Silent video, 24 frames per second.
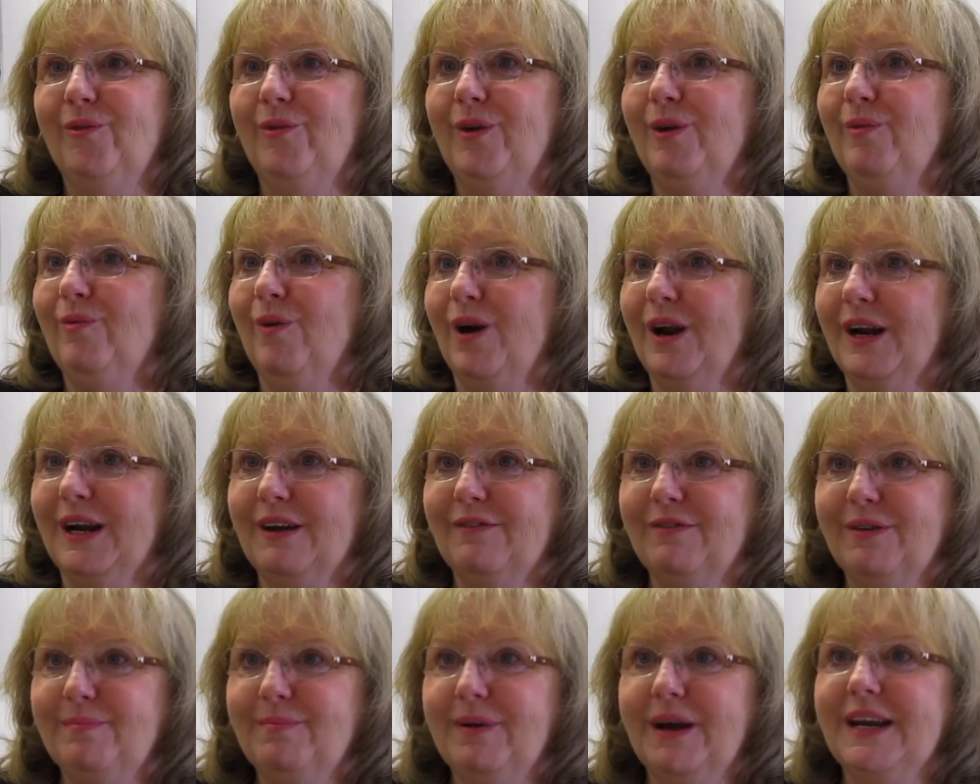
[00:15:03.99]
We want
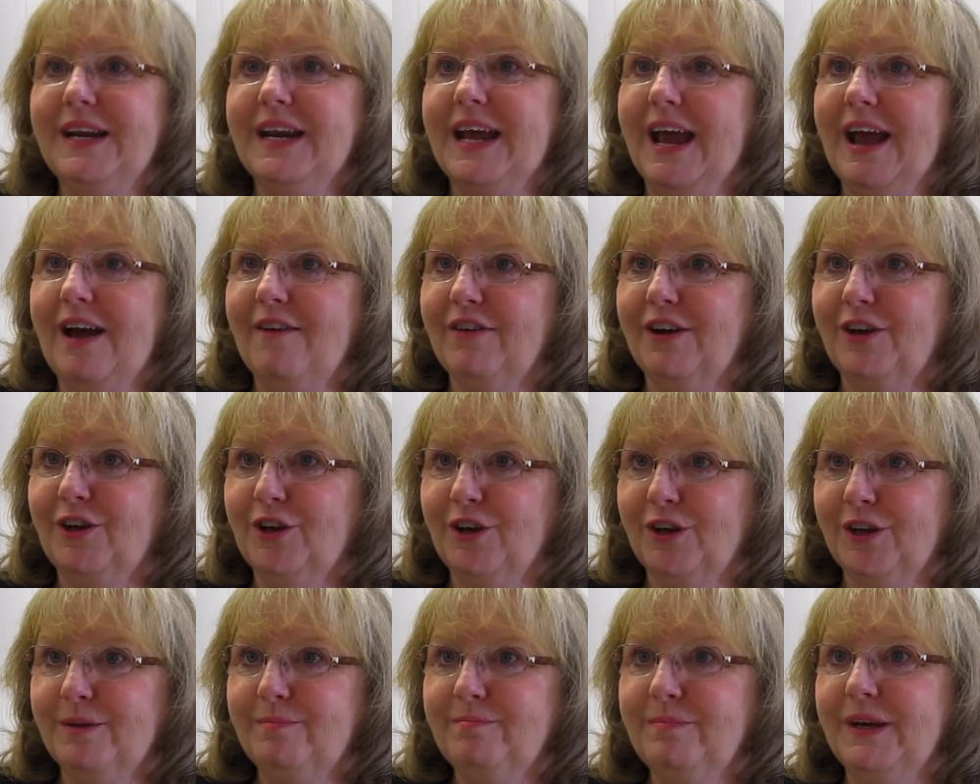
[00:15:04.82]
everybody to have a
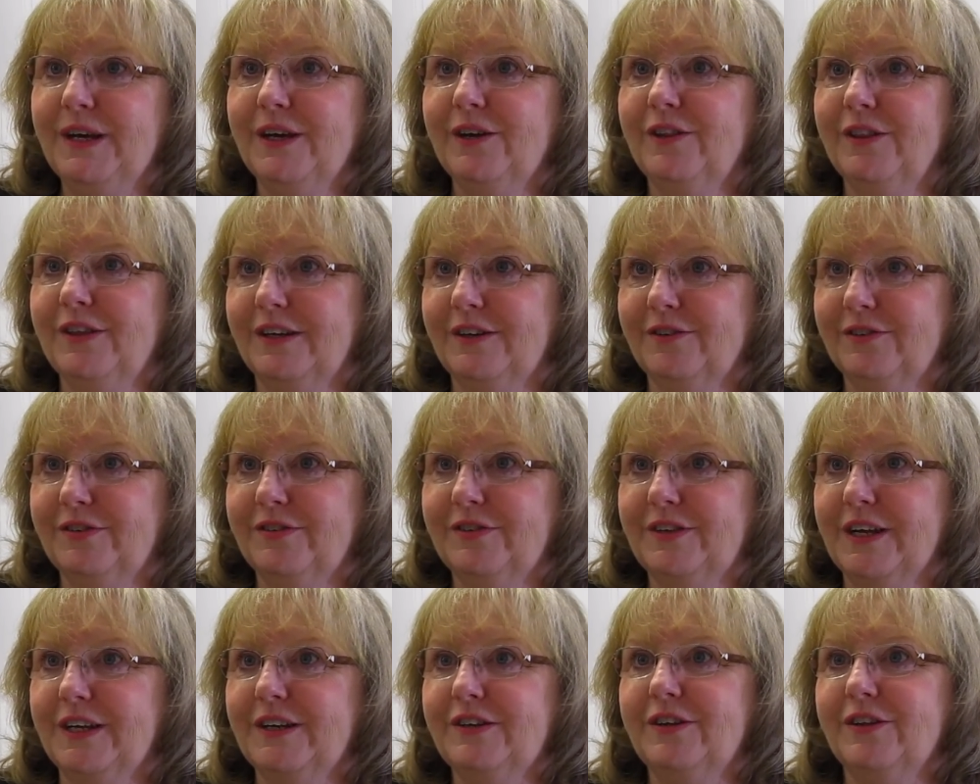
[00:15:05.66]
good meal that'll
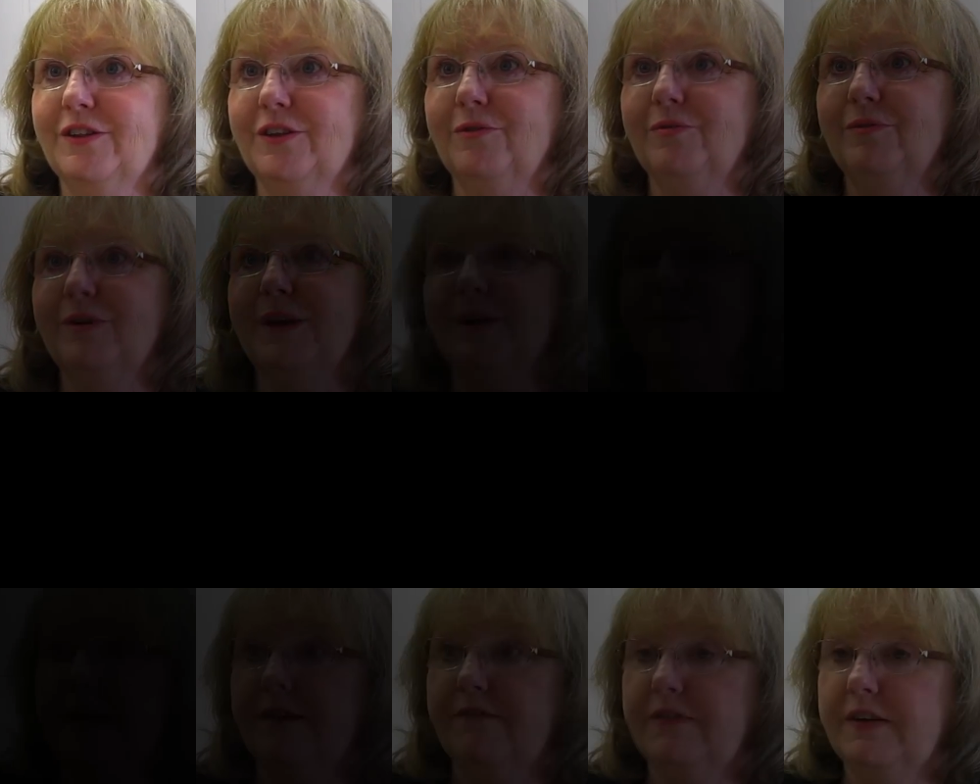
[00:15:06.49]
stick to their
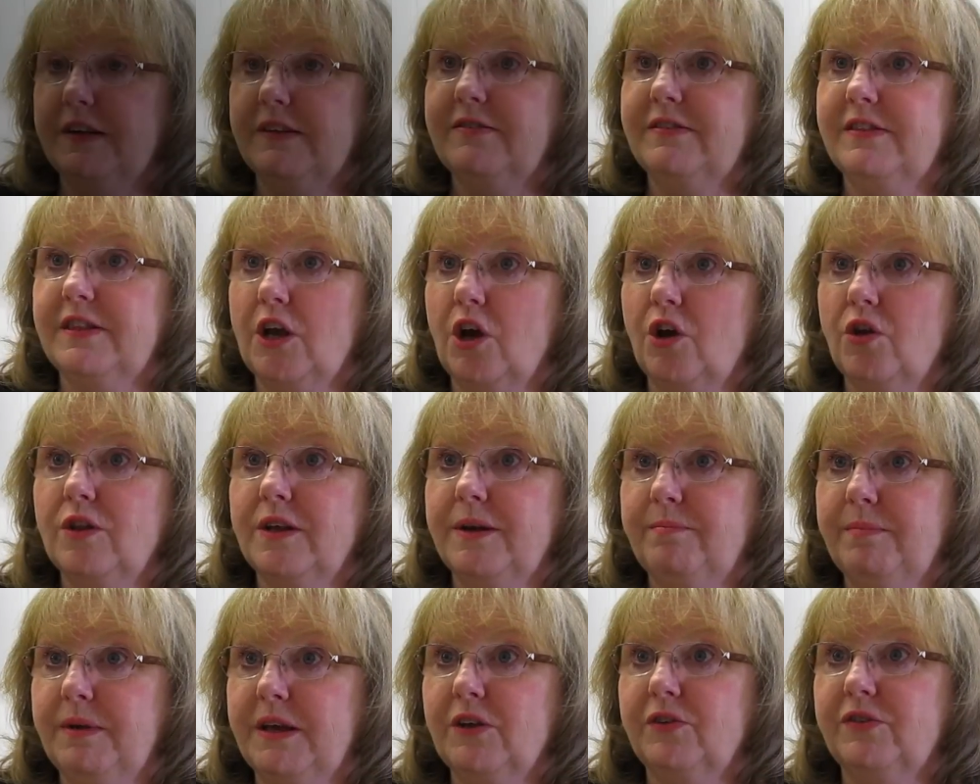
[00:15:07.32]
ribs. If it's the
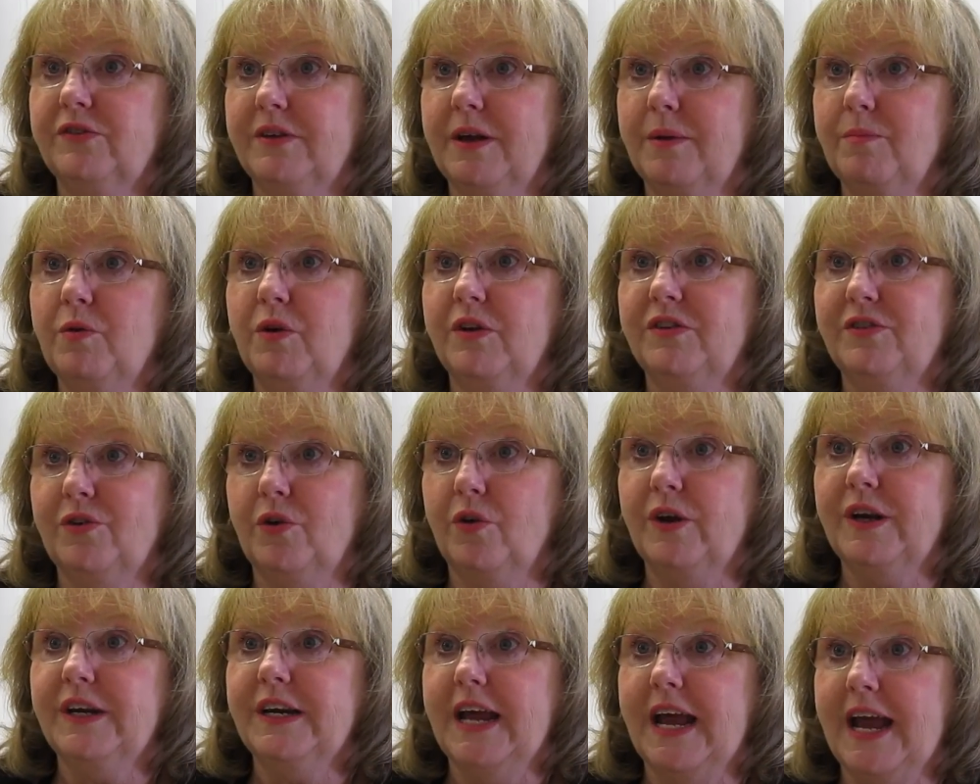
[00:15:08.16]
only meal someone's
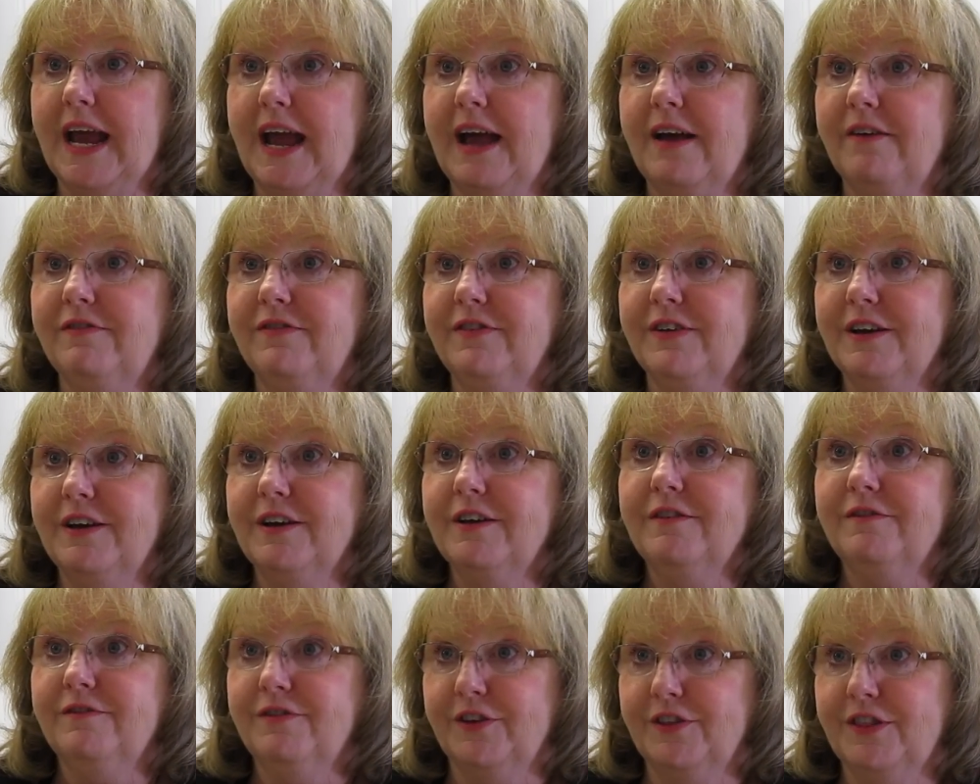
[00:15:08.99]
going to have
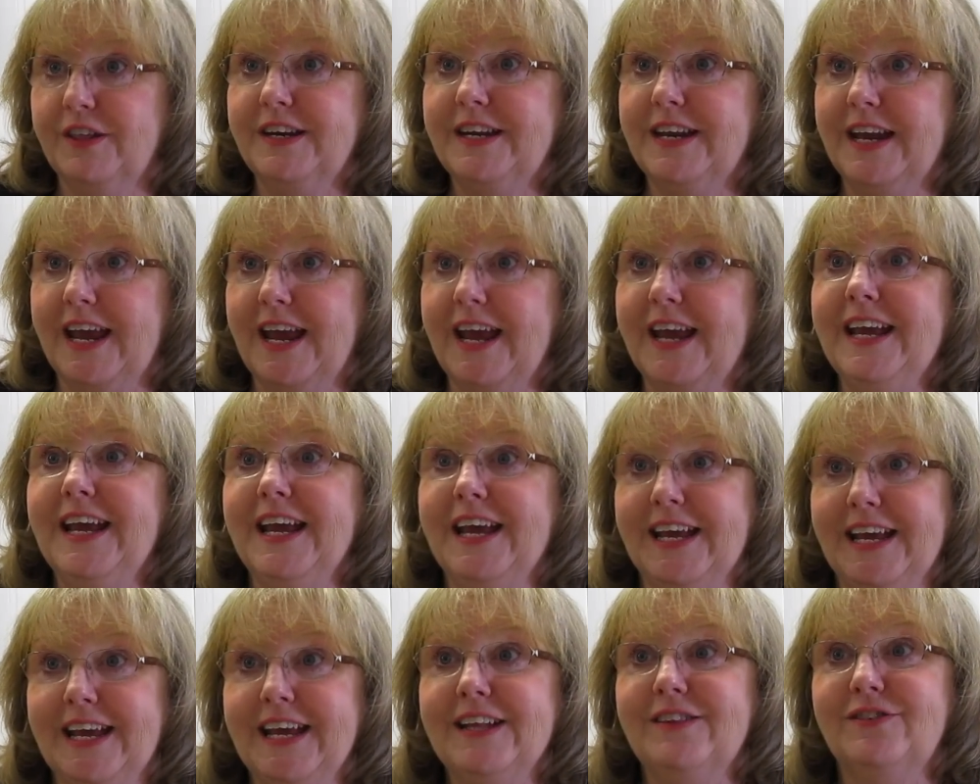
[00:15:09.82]
for the day,
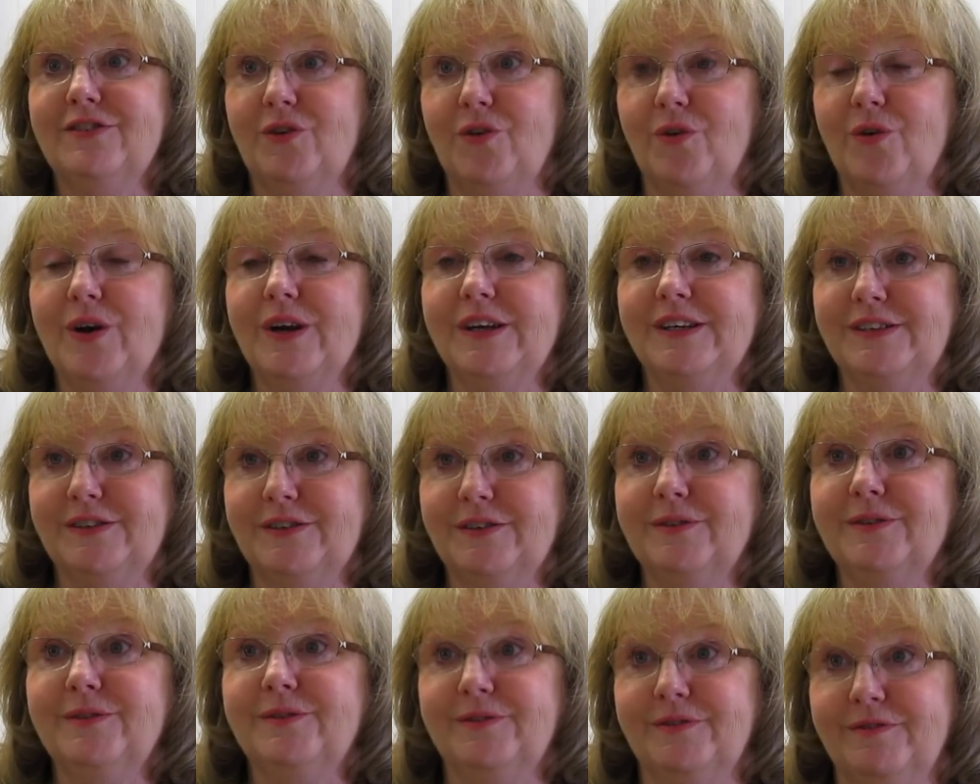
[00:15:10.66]
it's going
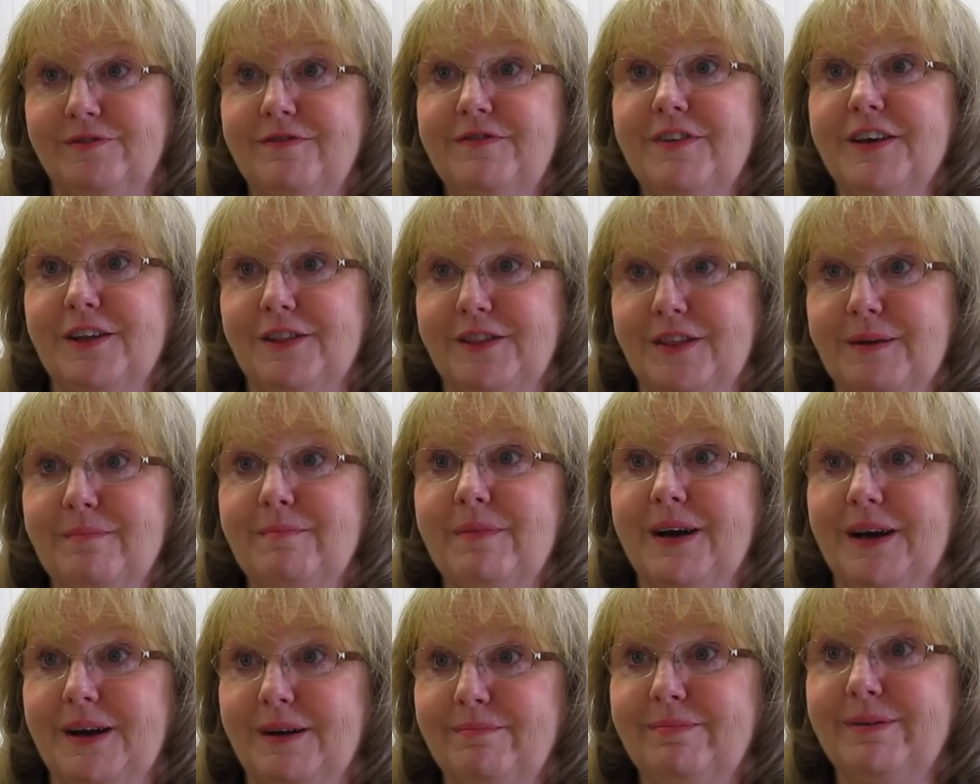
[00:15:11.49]
to fill
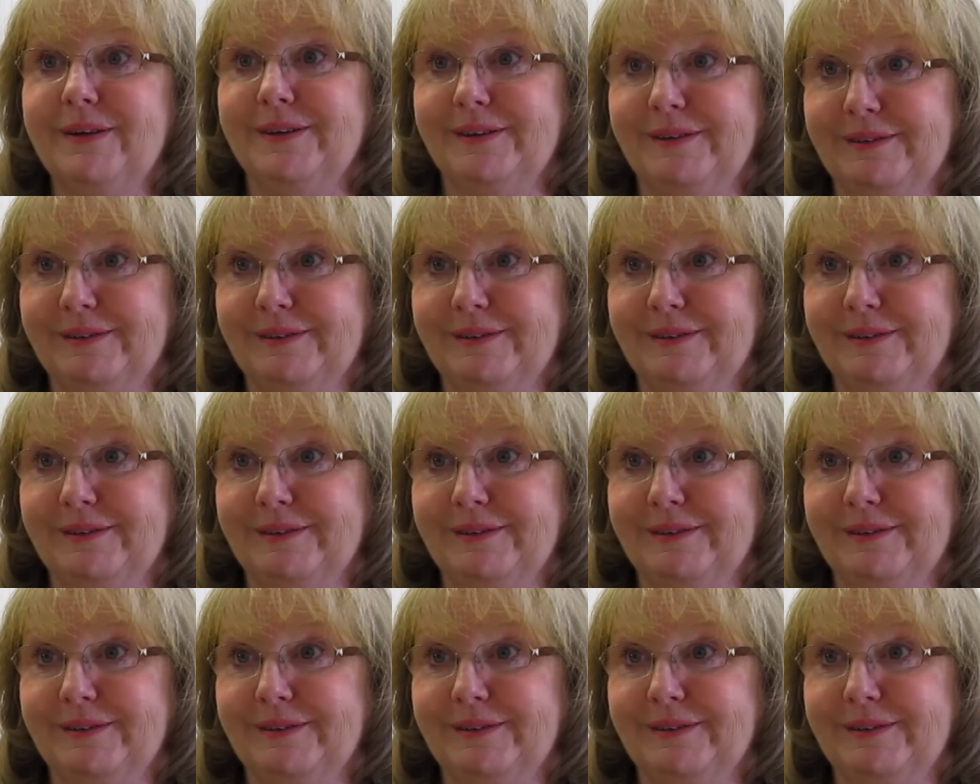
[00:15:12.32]
them up.